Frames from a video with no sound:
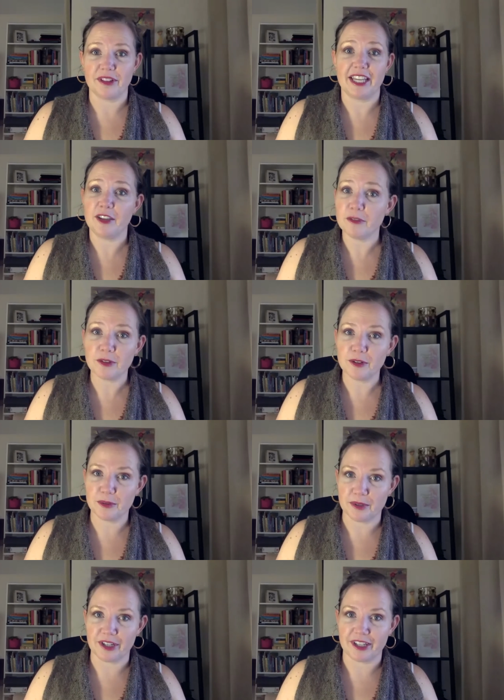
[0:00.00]
Thank you for all the
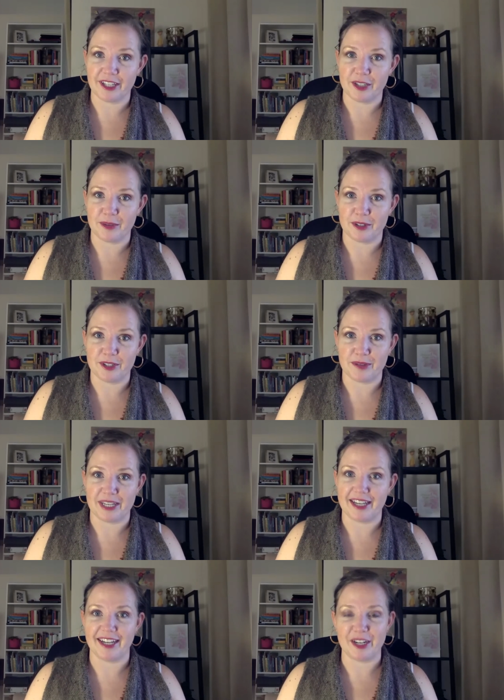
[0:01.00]
work that you are
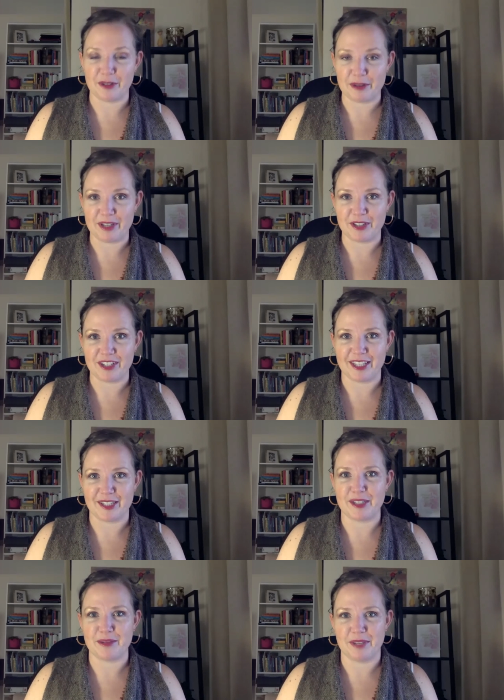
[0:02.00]
doing. I know I mentioned this
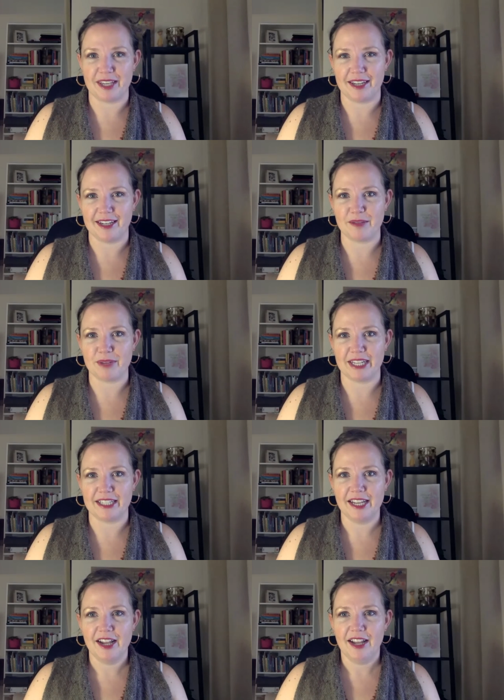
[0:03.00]
in the beginning, but
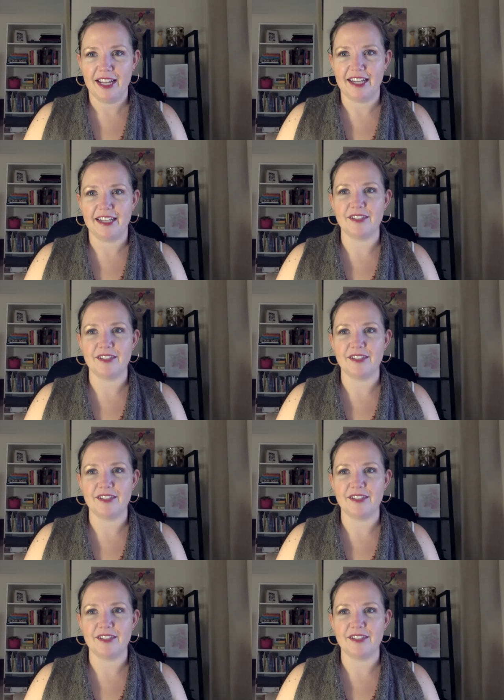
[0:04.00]
it